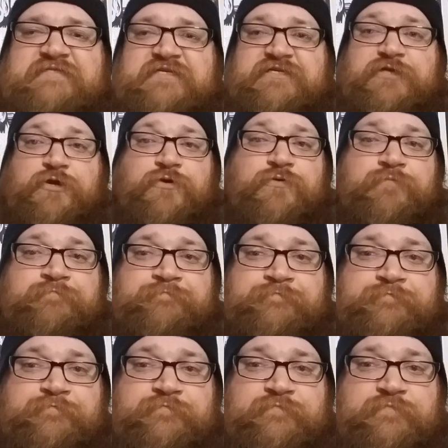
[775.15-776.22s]
Stu
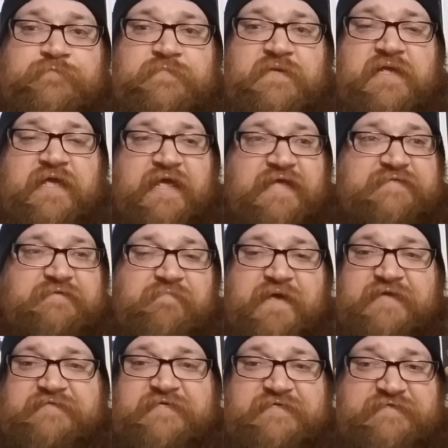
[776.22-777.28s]
is
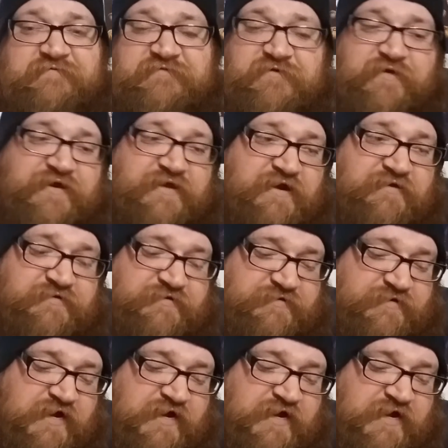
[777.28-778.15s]
amazing because he was a great character.